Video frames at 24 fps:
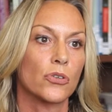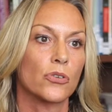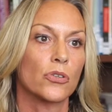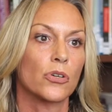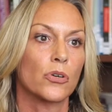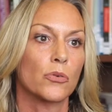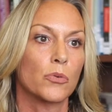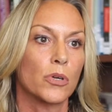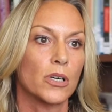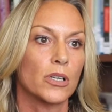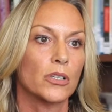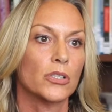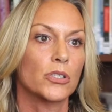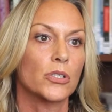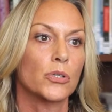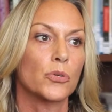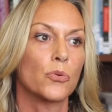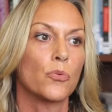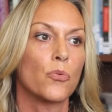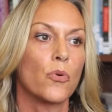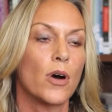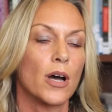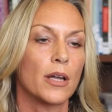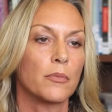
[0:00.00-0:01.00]
their work to
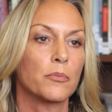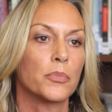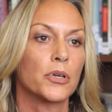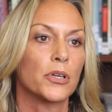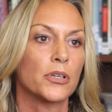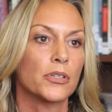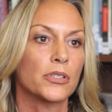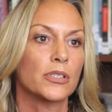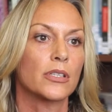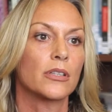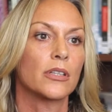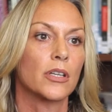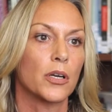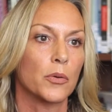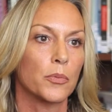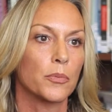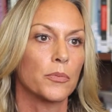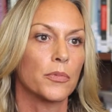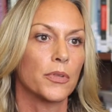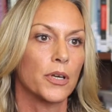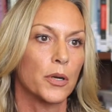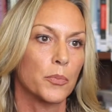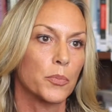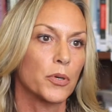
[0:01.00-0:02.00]
one person,
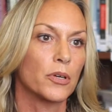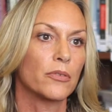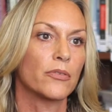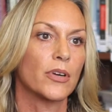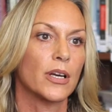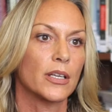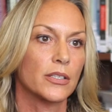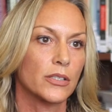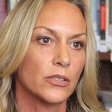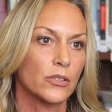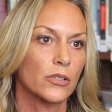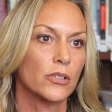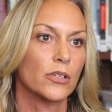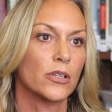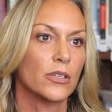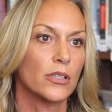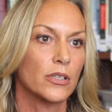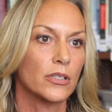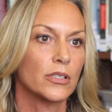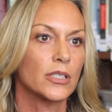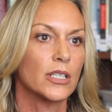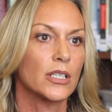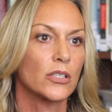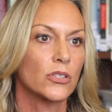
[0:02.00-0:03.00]
their professor or their
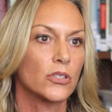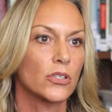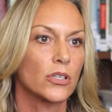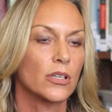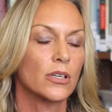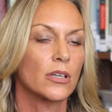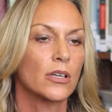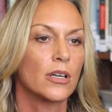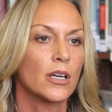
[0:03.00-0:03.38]
teacher.